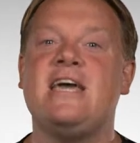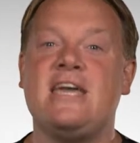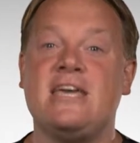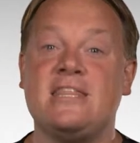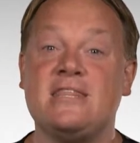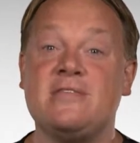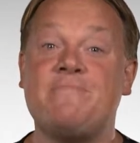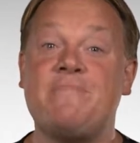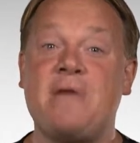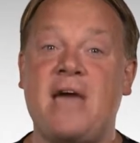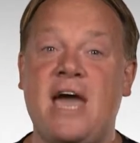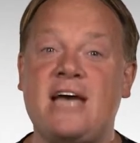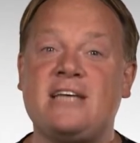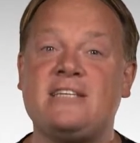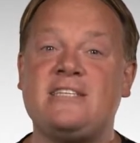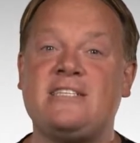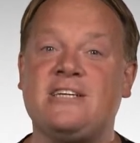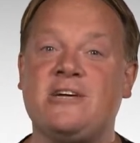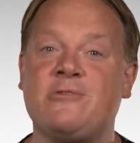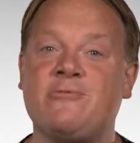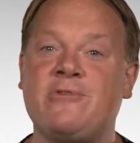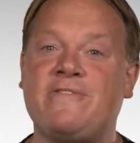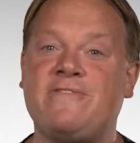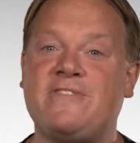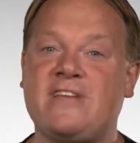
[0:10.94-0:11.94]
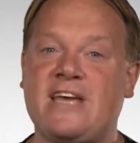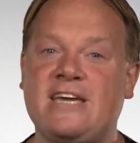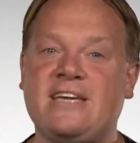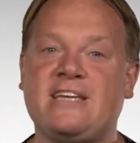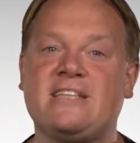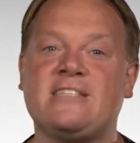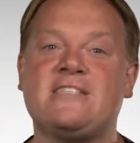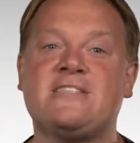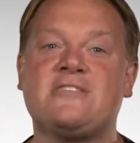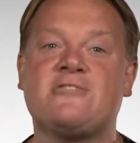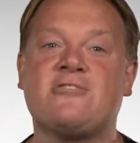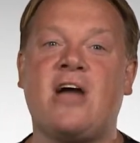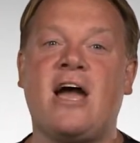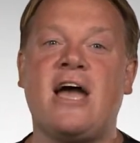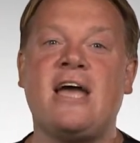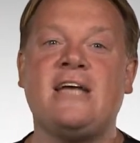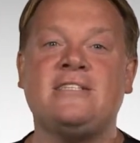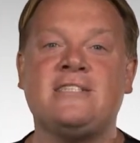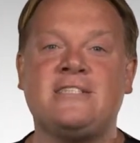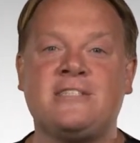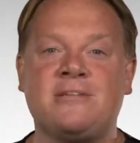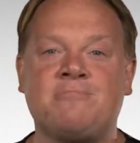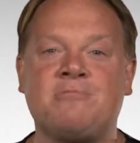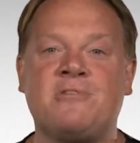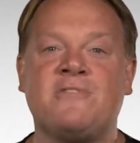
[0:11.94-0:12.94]
In the past year, we've taken
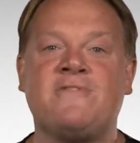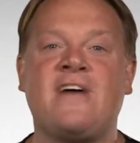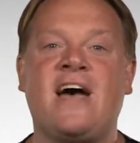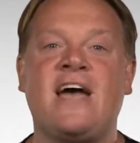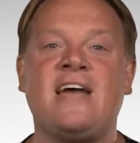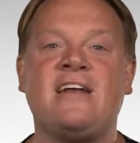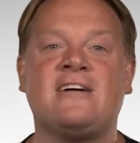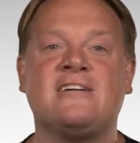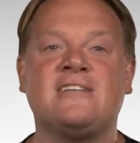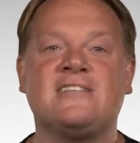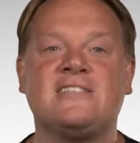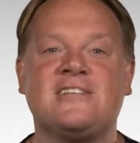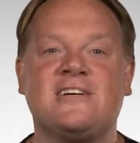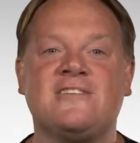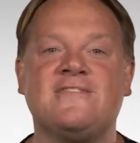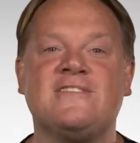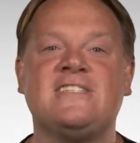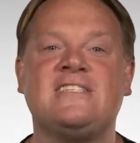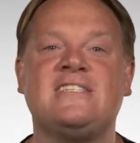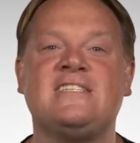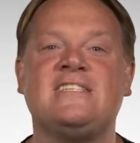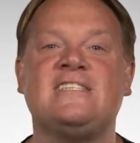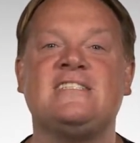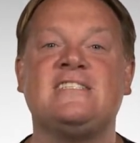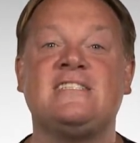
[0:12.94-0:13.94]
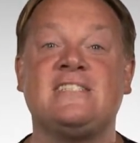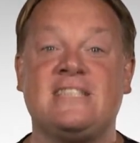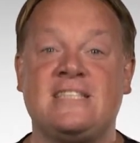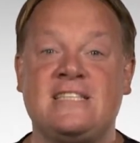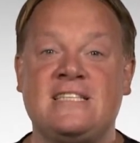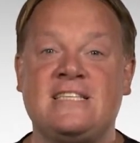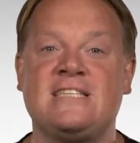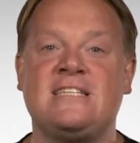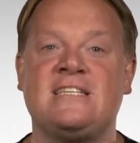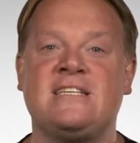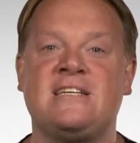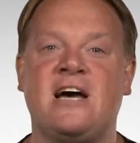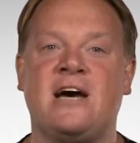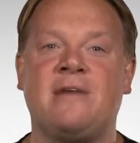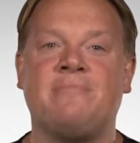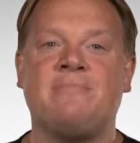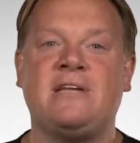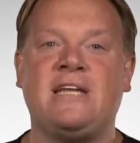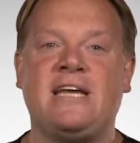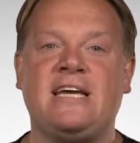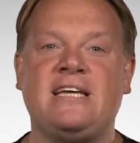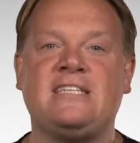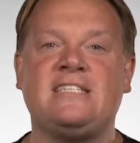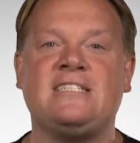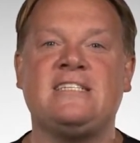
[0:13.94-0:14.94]
strides to provide our services to the
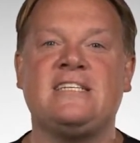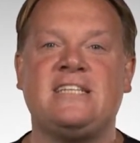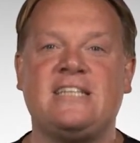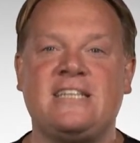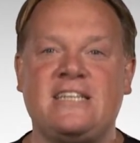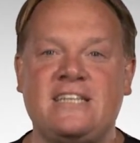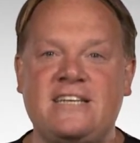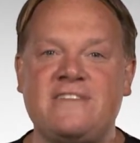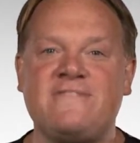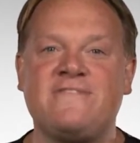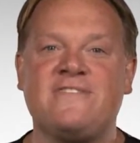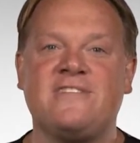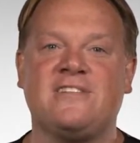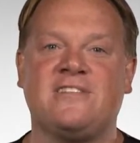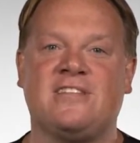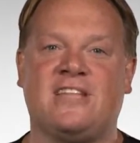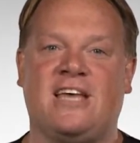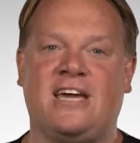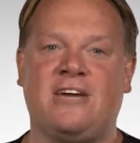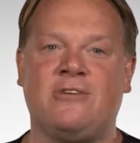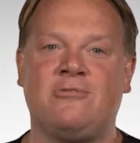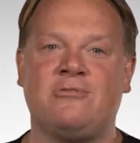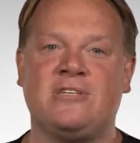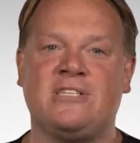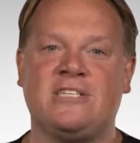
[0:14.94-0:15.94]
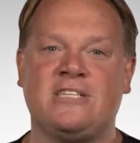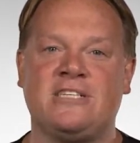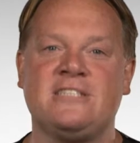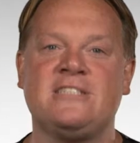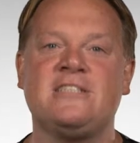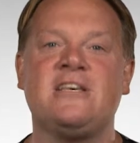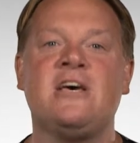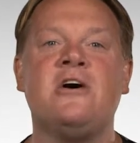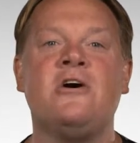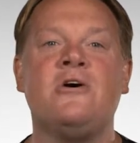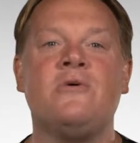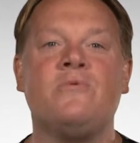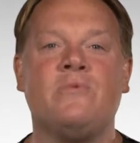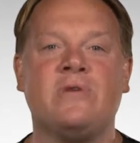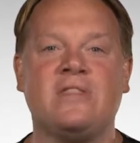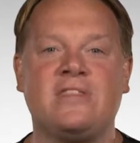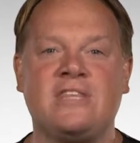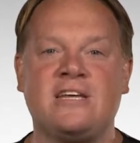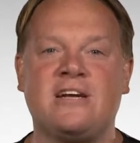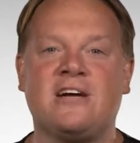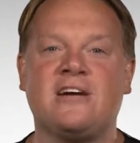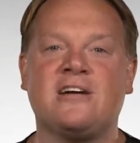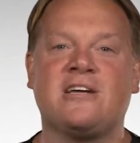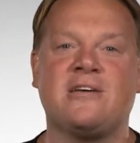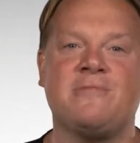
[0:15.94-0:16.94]
denomination in different languages
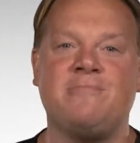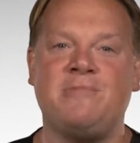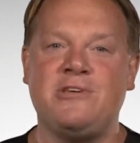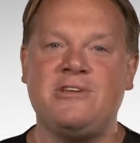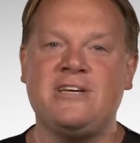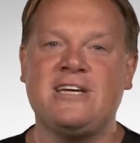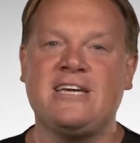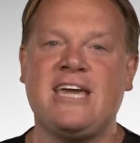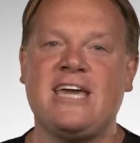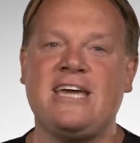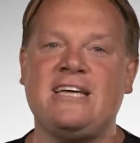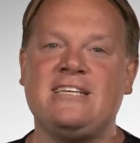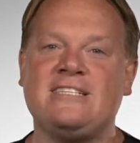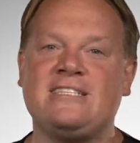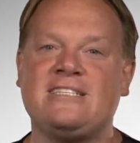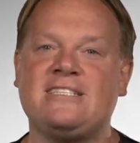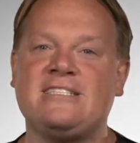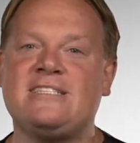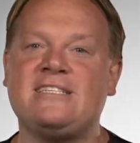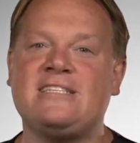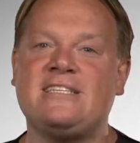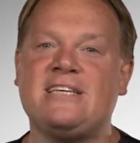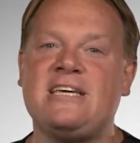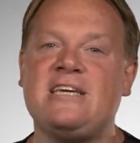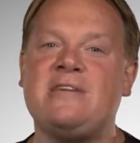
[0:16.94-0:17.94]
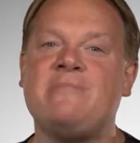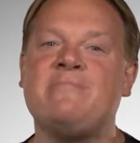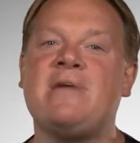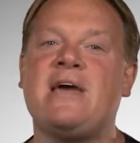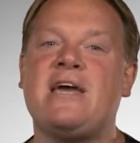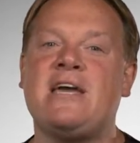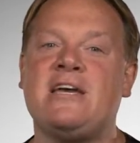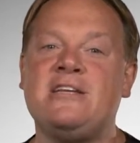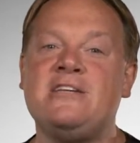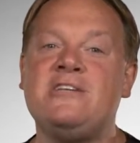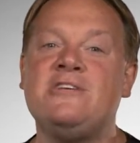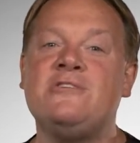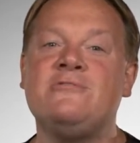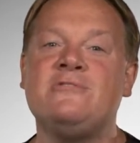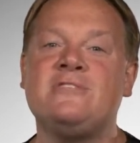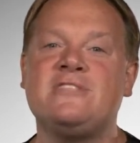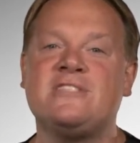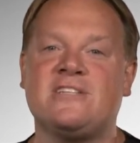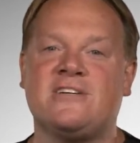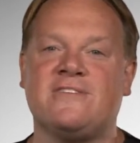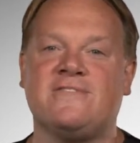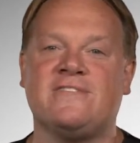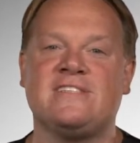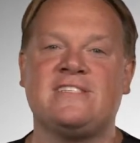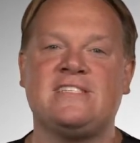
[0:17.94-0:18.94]
within our communications team and news
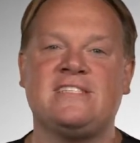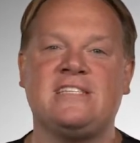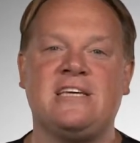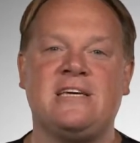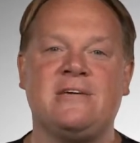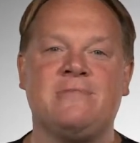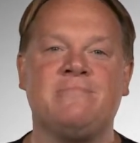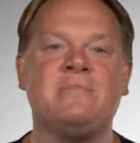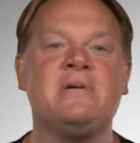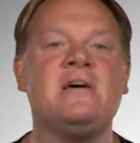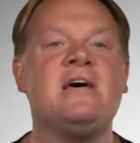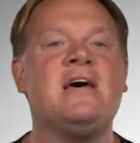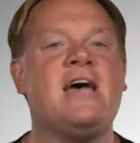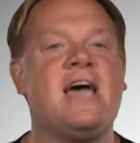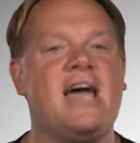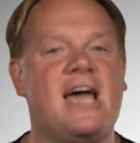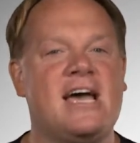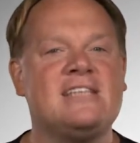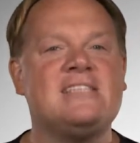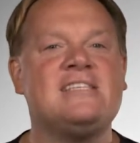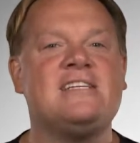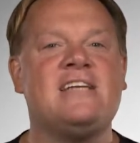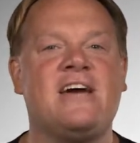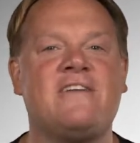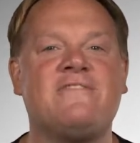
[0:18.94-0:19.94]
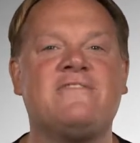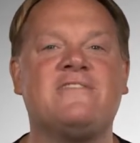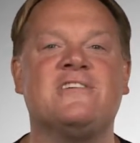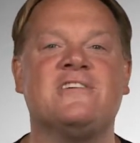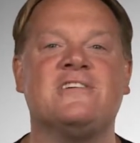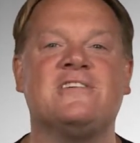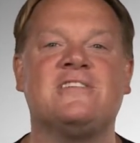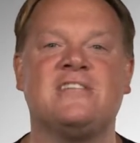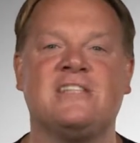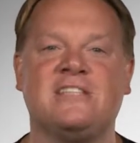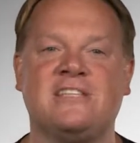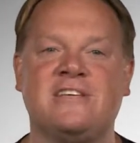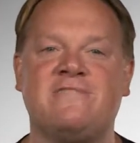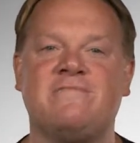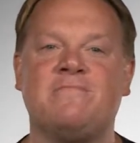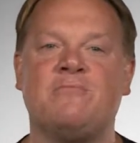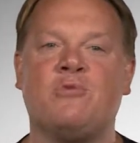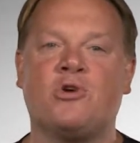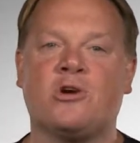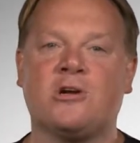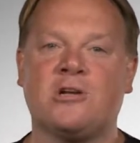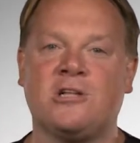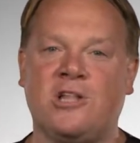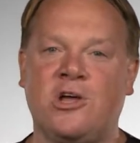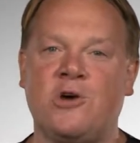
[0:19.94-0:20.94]
service team as an effort to live
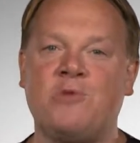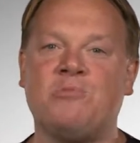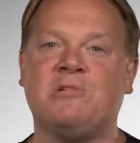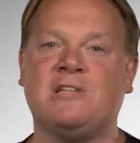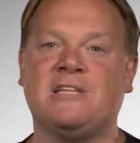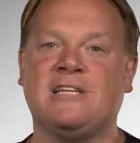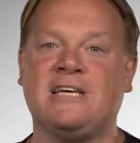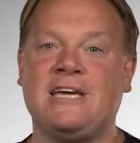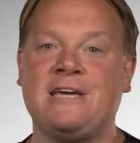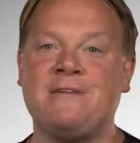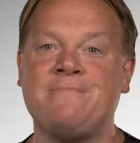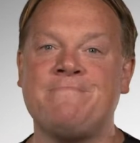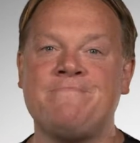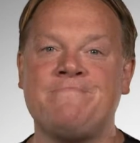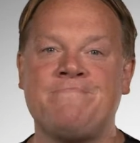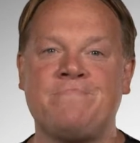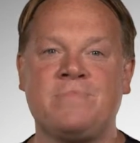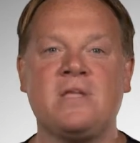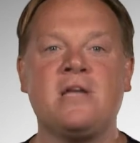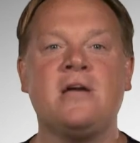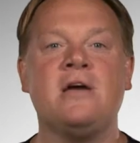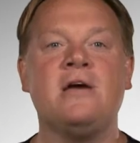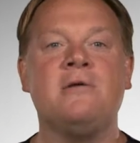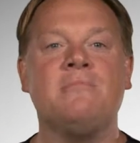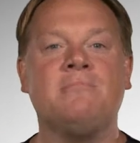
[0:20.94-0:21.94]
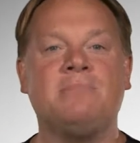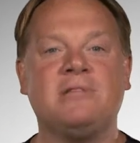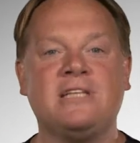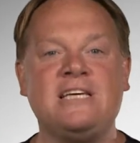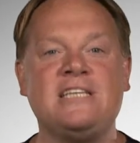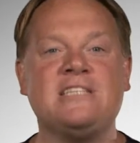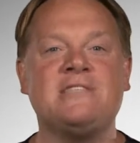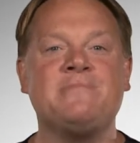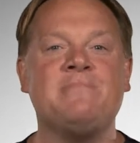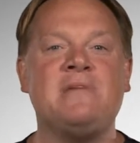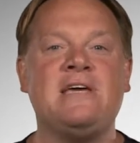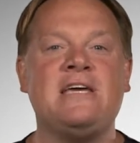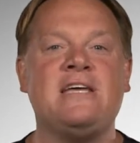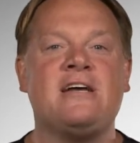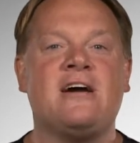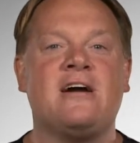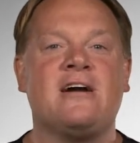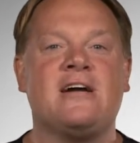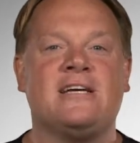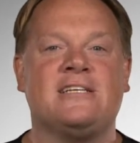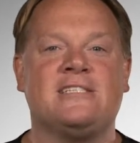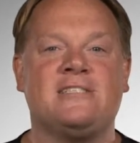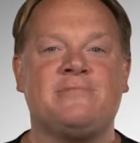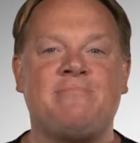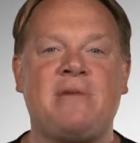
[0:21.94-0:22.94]
more globally. Please meet our
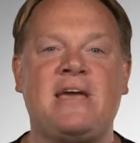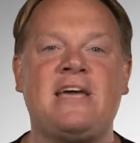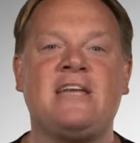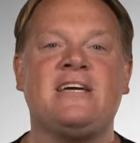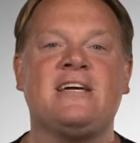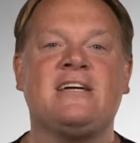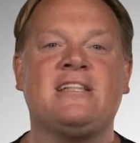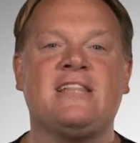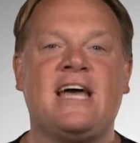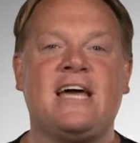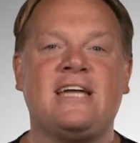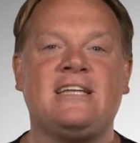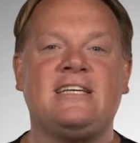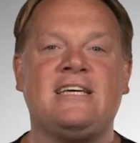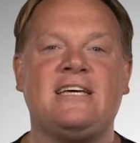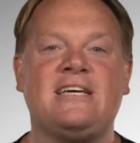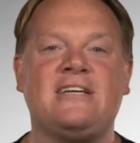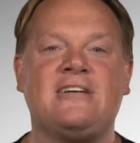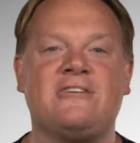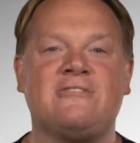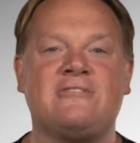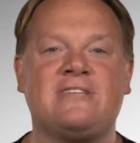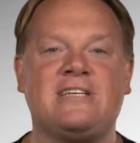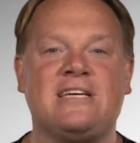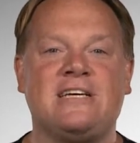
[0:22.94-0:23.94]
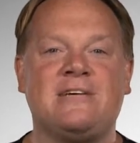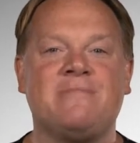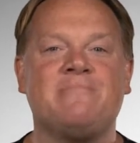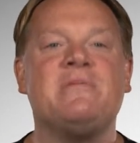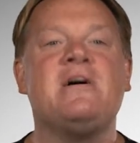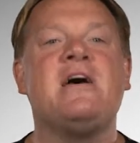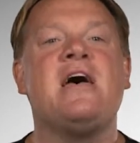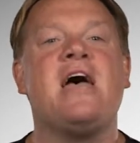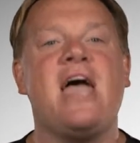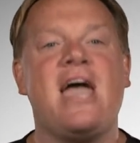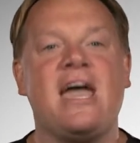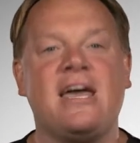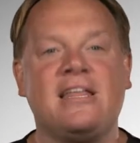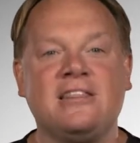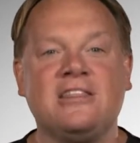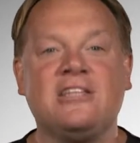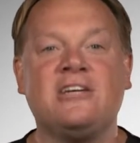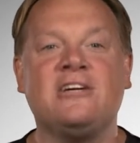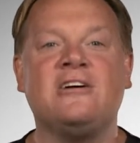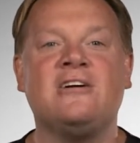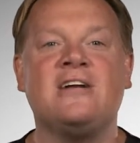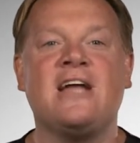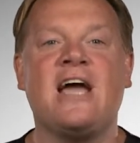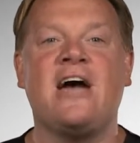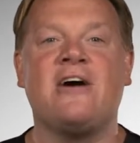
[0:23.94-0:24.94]
Hispanic Latino team and
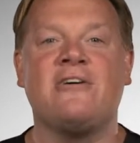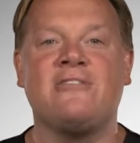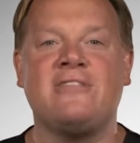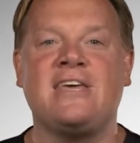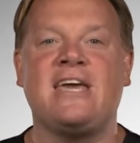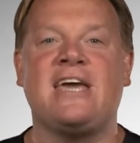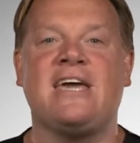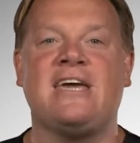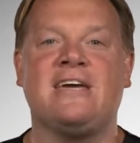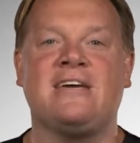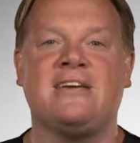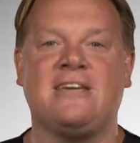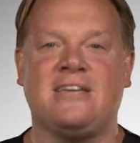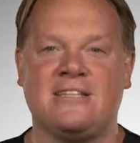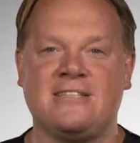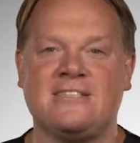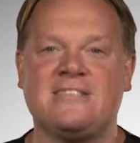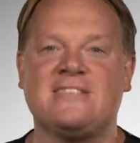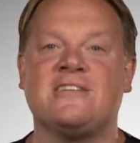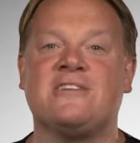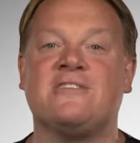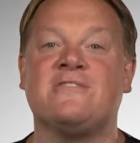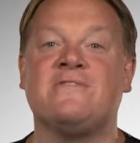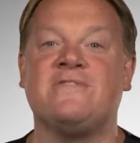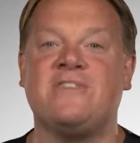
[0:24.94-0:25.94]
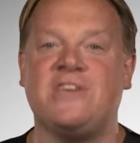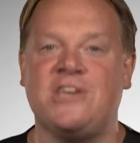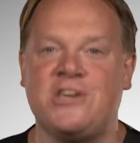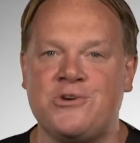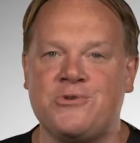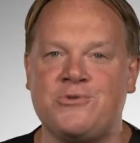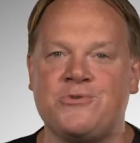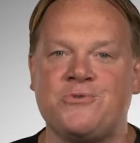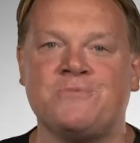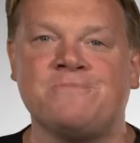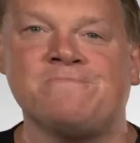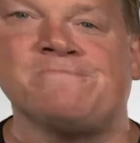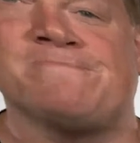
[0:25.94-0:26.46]
learn how they can serve you.